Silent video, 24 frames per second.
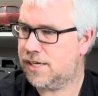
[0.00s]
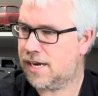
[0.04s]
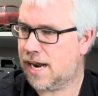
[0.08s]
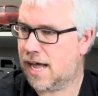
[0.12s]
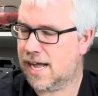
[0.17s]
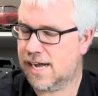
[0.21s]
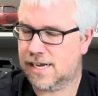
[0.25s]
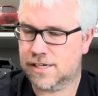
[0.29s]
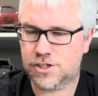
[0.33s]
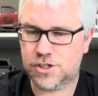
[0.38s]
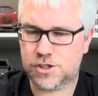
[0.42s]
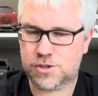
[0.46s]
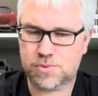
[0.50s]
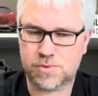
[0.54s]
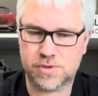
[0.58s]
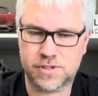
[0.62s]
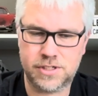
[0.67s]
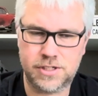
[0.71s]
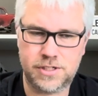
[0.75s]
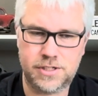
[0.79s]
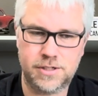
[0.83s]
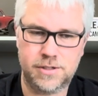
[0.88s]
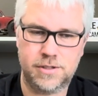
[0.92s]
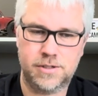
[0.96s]
I just
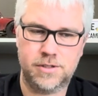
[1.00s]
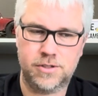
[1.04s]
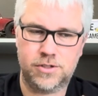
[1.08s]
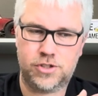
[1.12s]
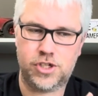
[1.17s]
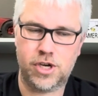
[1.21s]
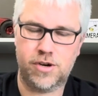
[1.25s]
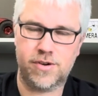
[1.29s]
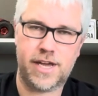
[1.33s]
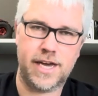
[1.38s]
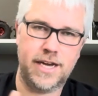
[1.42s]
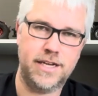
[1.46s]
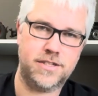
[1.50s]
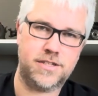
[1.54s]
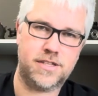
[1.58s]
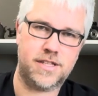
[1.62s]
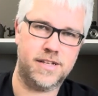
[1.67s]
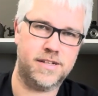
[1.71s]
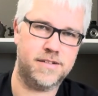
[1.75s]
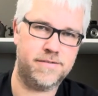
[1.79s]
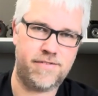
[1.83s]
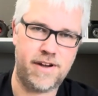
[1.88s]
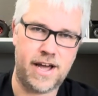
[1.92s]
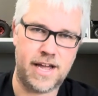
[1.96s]
wanted to showcase
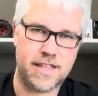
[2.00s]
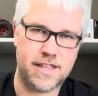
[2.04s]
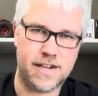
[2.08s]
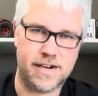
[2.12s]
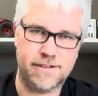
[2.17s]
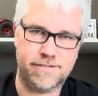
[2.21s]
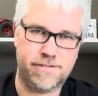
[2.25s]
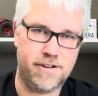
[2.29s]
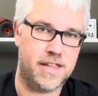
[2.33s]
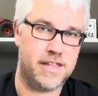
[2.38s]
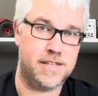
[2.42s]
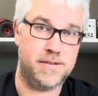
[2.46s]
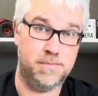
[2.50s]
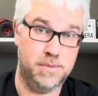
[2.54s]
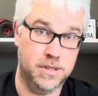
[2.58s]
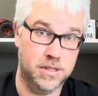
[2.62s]
the fact that I finally